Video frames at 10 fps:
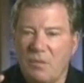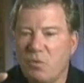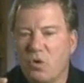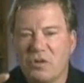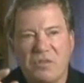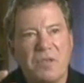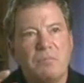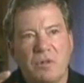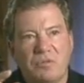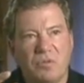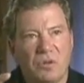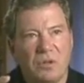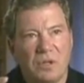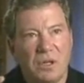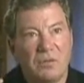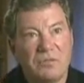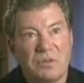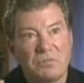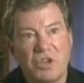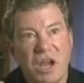they poured a thimbleful
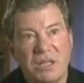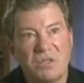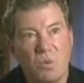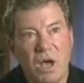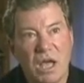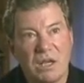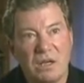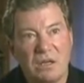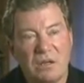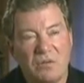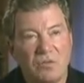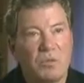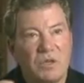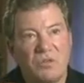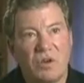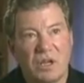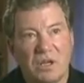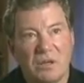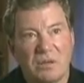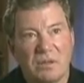of some Chinese wine for me to
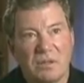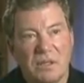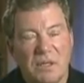drink.